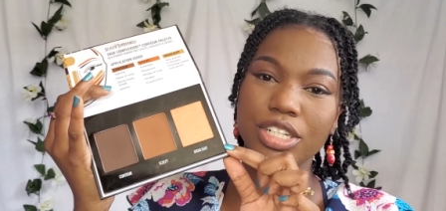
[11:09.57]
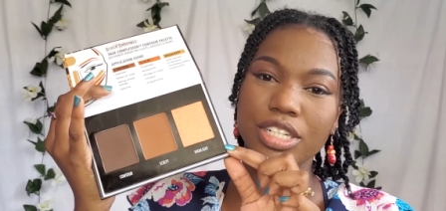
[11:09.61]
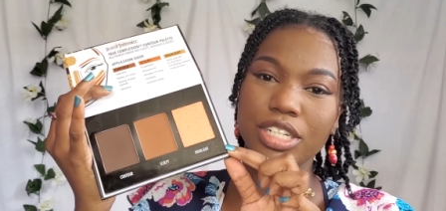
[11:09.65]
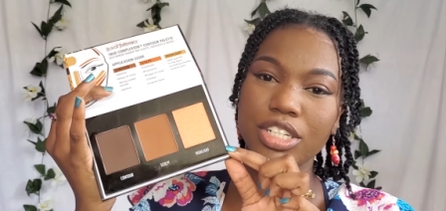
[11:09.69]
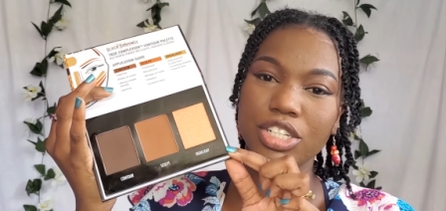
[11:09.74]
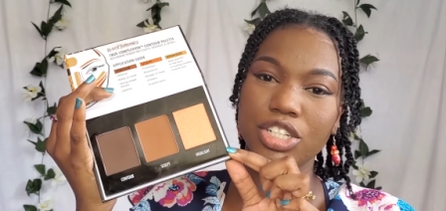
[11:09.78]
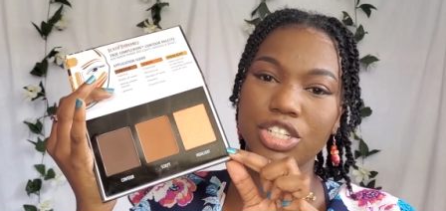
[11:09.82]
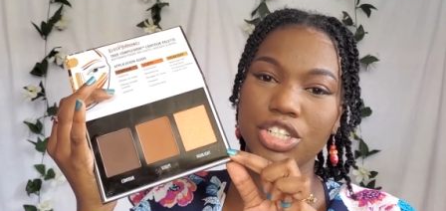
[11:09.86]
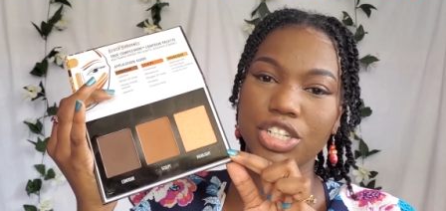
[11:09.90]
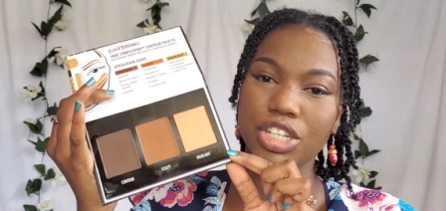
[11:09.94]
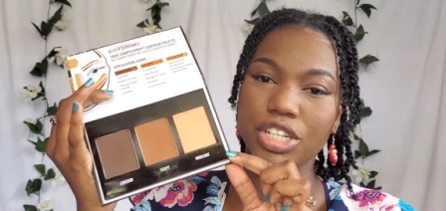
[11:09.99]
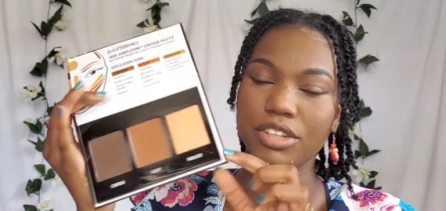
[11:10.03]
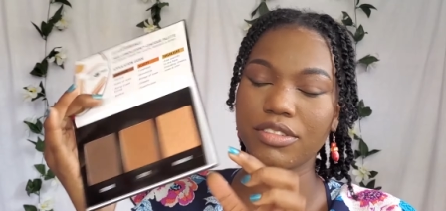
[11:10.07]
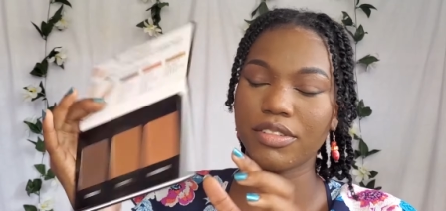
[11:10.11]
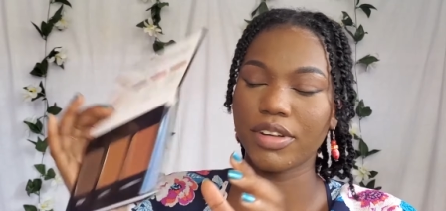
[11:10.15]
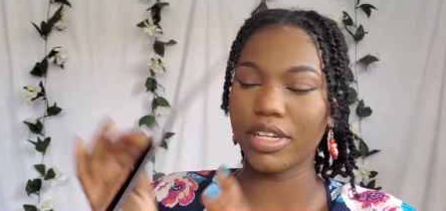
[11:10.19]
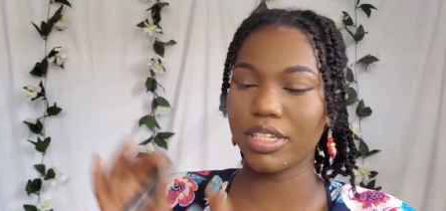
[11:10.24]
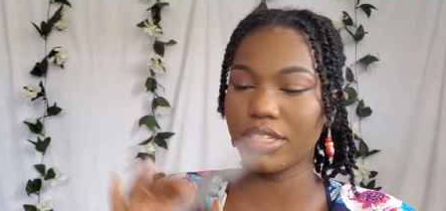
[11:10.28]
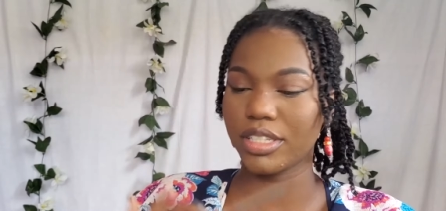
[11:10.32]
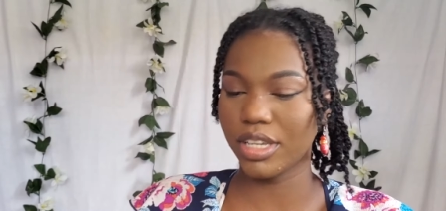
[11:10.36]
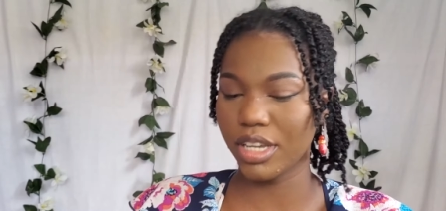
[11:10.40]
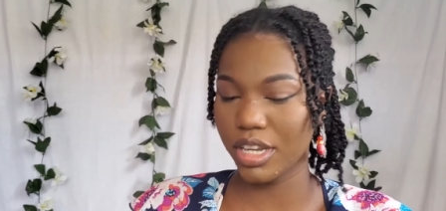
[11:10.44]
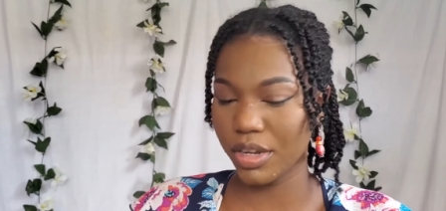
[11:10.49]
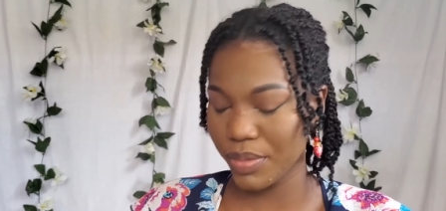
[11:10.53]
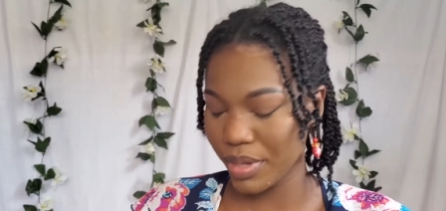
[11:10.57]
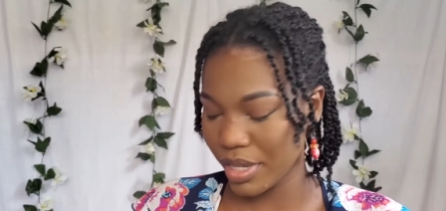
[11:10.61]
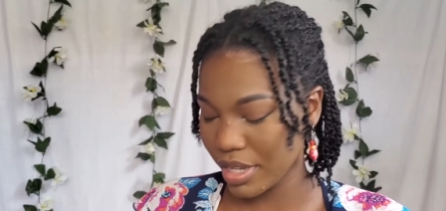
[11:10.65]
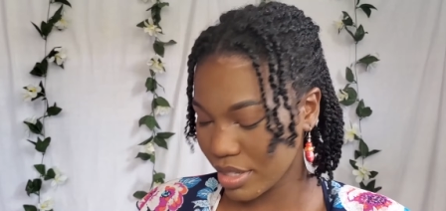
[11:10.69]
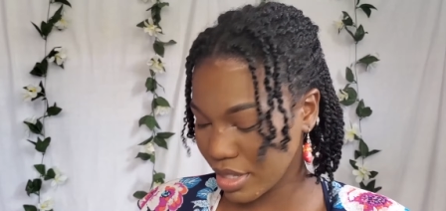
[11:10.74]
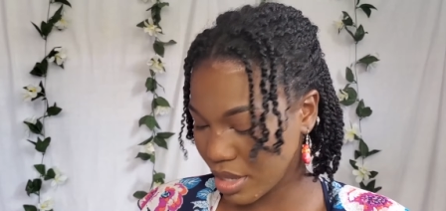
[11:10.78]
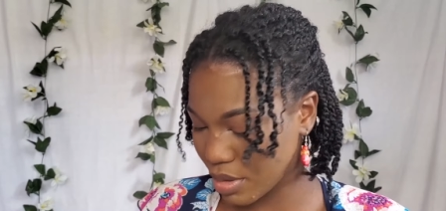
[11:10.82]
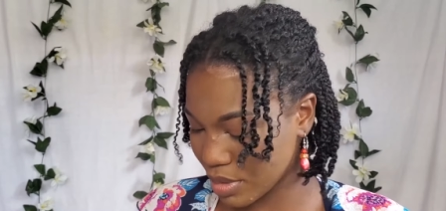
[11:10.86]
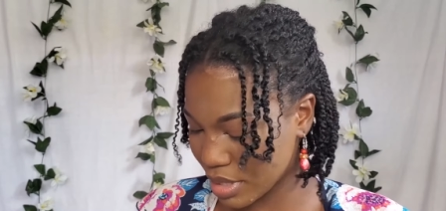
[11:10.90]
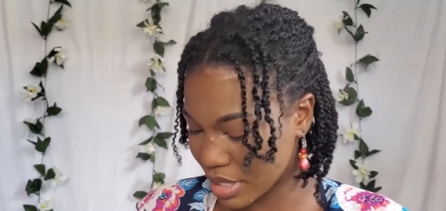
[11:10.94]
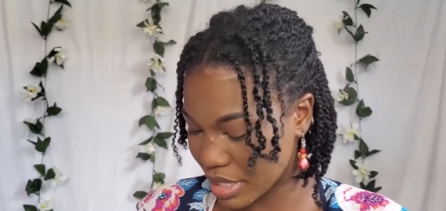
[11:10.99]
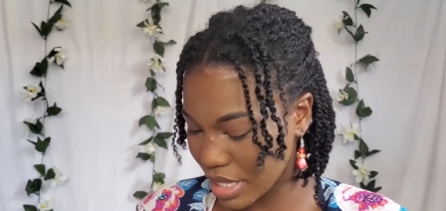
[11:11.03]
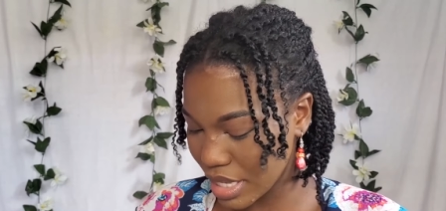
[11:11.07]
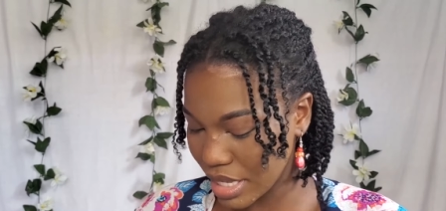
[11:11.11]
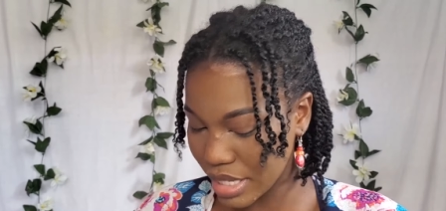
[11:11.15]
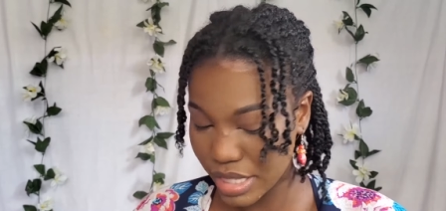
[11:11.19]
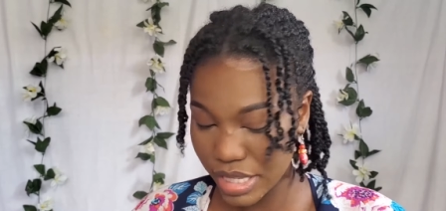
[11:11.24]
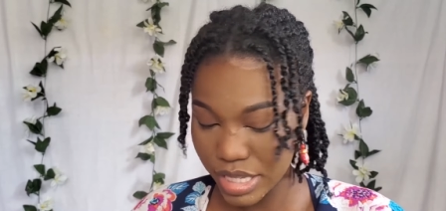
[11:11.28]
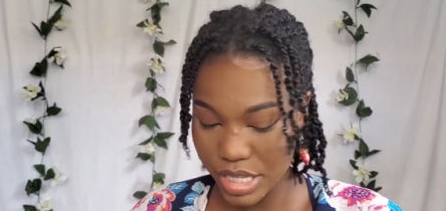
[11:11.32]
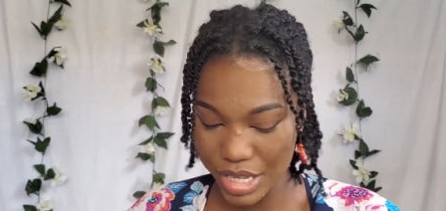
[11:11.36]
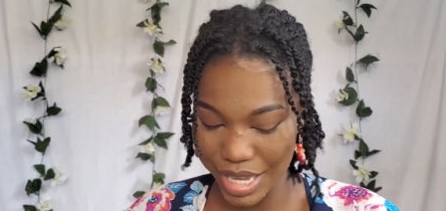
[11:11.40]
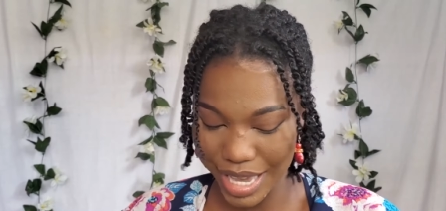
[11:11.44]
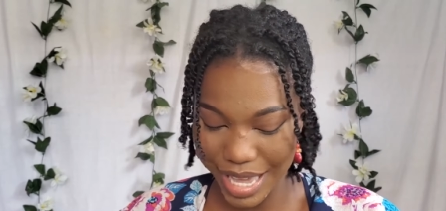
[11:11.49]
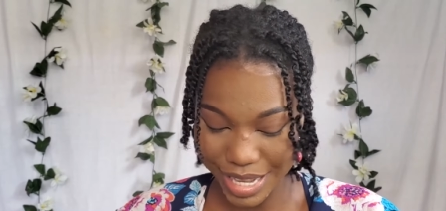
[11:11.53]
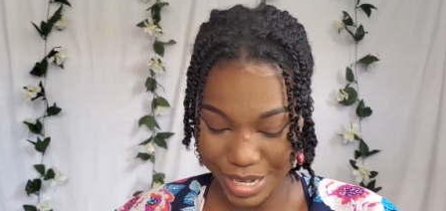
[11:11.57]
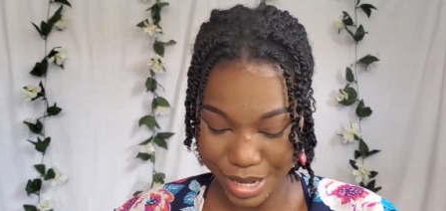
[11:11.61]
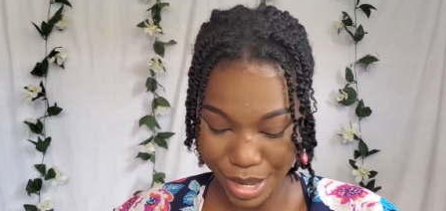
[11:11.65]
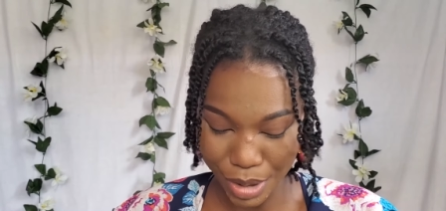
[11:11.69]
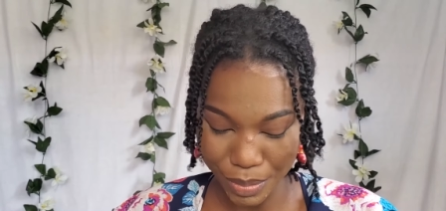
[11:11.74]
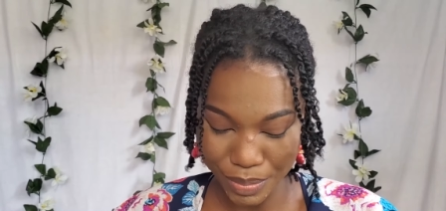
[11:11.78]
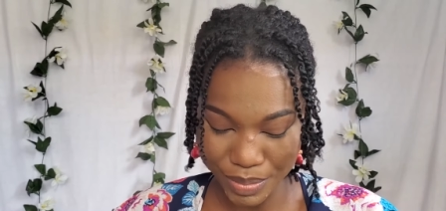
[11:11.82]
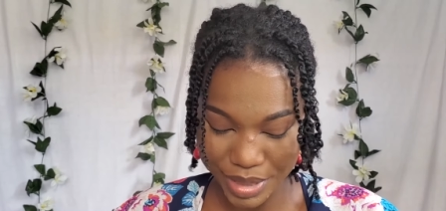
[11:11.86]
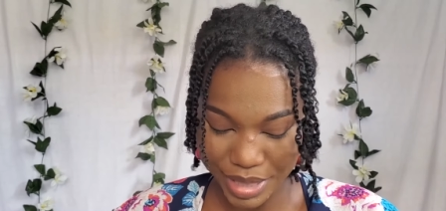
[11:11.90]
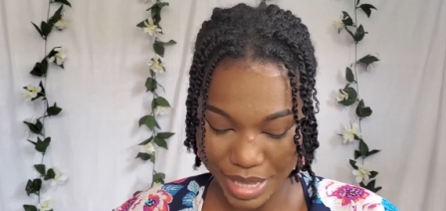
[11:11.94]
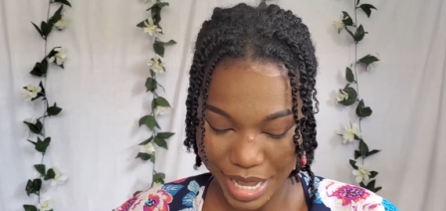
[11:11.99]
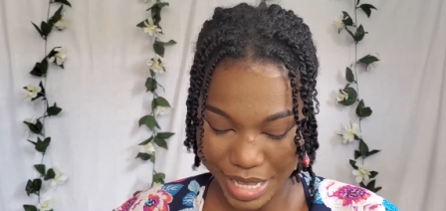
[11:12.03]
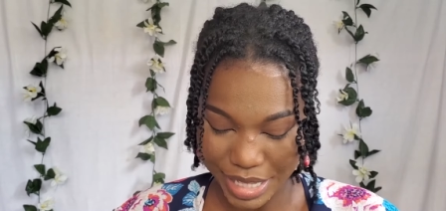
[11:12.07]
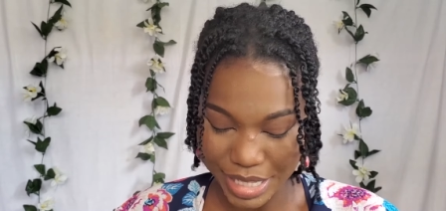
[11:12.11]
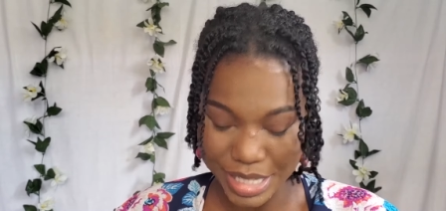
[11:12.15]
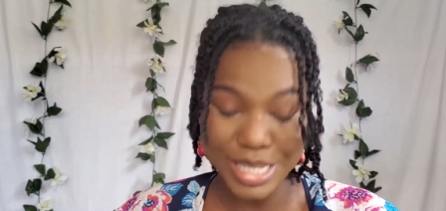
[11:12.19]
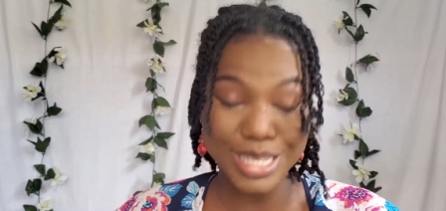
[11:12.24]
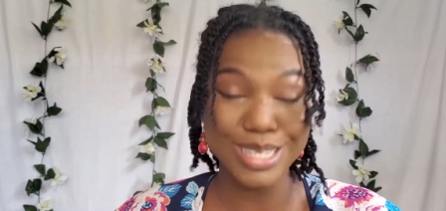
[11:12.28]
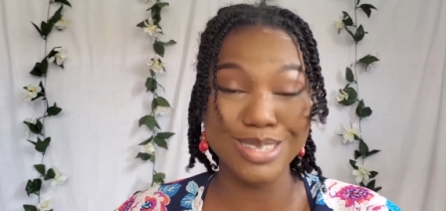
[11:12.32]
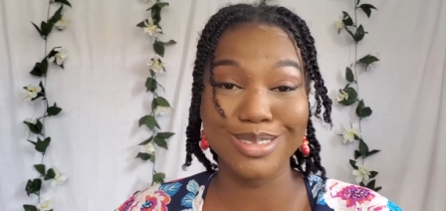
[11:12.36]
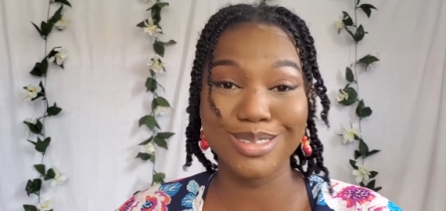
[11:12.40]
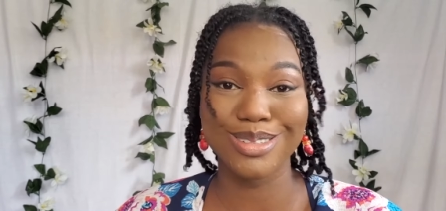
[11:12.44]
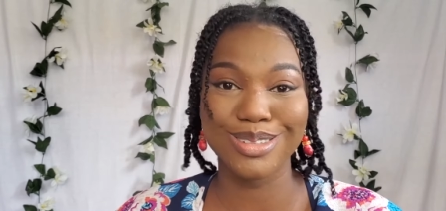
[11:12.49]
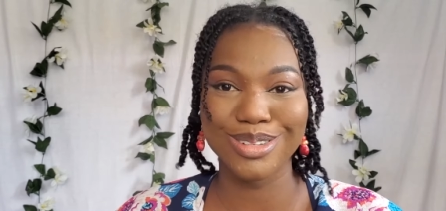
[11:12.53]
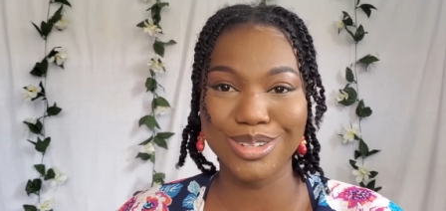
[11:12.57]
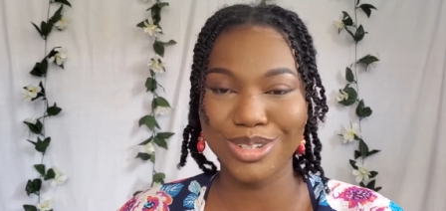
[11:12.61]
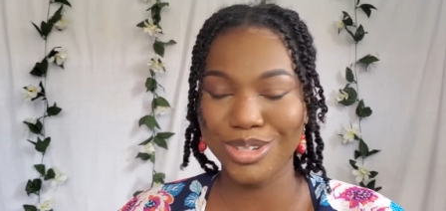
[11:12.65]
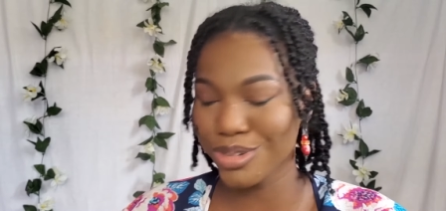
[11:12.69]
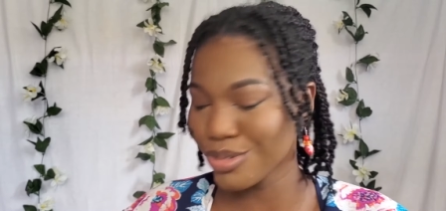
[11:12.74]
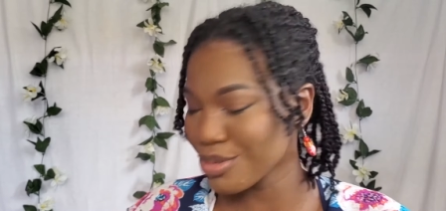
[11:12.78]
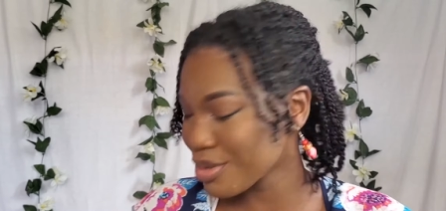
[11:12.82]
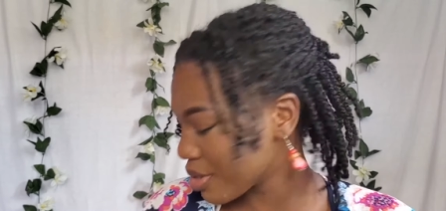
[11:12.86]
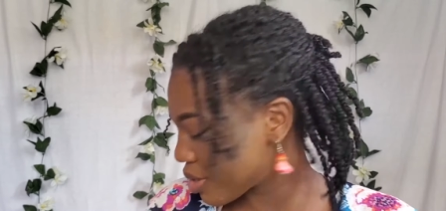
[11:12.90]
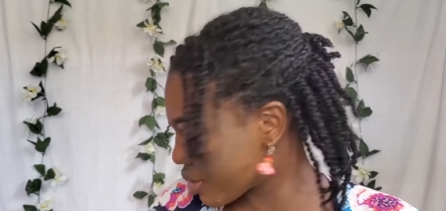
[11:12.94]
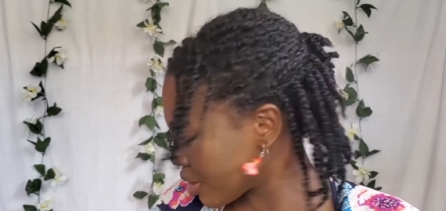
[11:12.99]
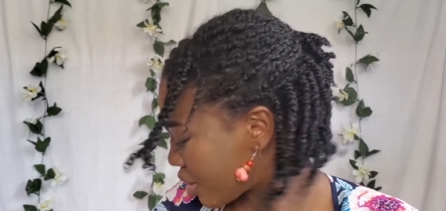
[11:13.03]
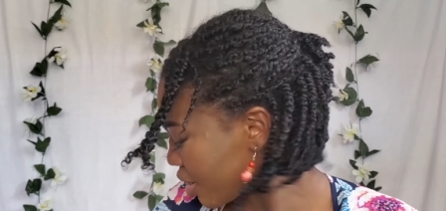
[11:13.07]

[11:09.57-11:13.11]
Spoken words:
this shade right here, because I was lazy to get up, and that is the truth.